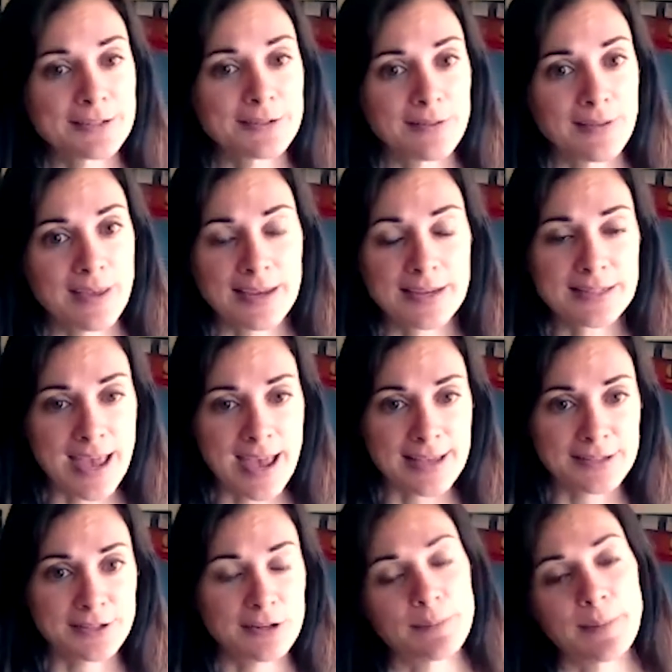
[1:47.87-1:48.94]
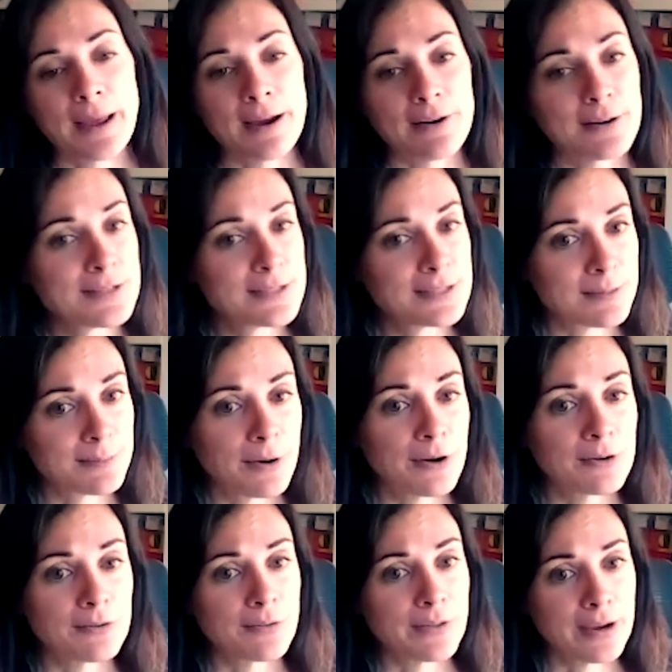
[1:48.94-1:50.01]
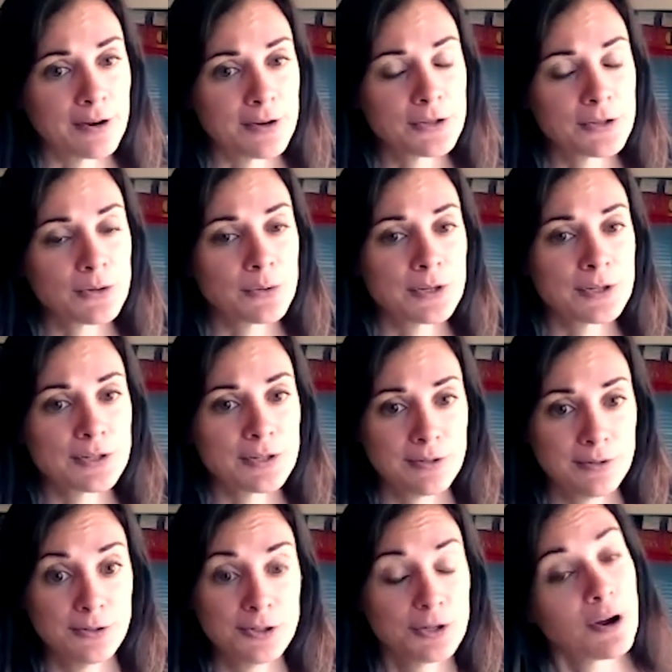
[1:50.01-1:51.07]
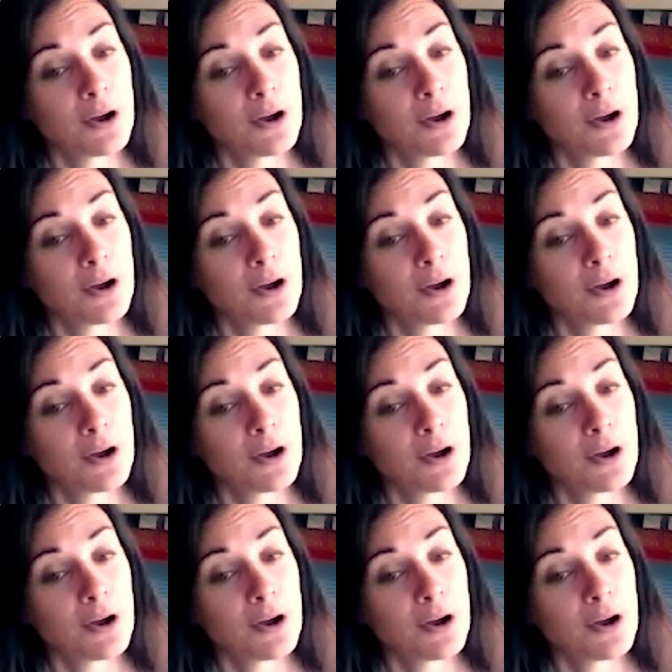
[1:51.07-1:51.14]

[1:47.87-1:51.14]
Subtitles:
then to ask your parents to borrow theirs or to use your